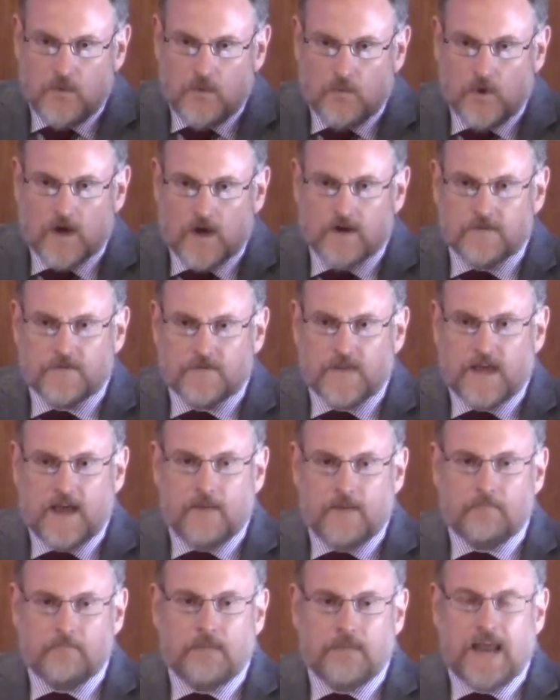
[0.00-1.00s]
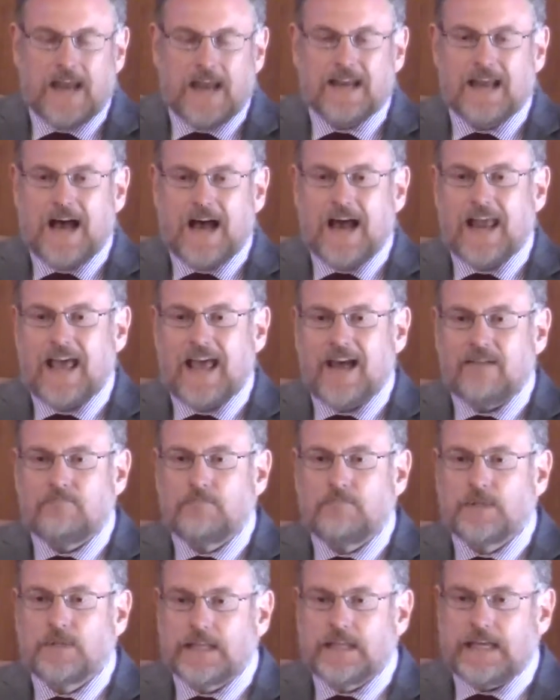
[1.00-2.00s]
One of them may not
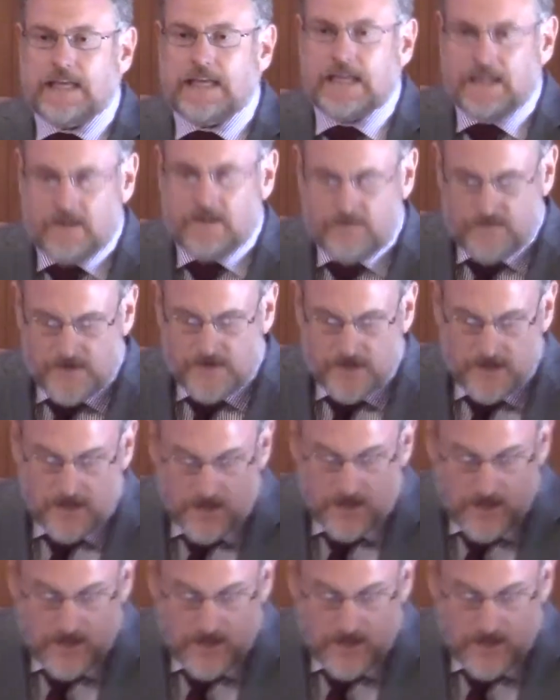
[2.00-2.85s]
have believed